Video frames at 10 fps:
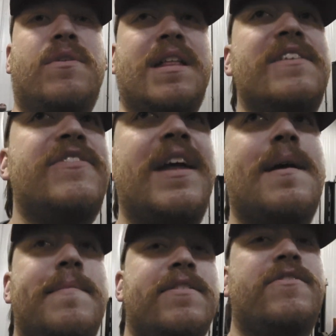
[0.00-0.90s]
will get it
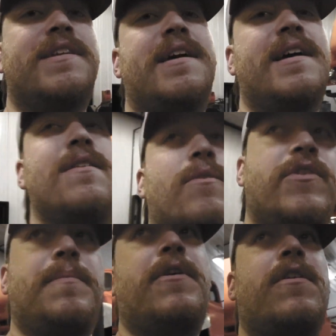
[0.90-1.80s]
stabbed either tonight or
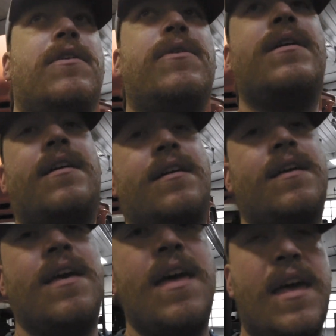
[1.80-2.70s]
tomorrow
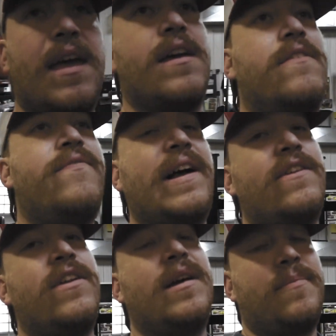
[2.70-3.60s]
and
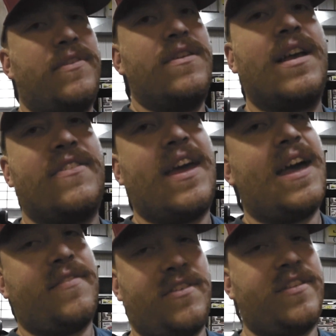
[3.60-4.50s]
fired up. So, you guys
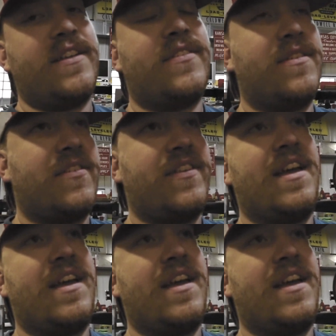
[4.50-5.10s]
have to stay tuned to see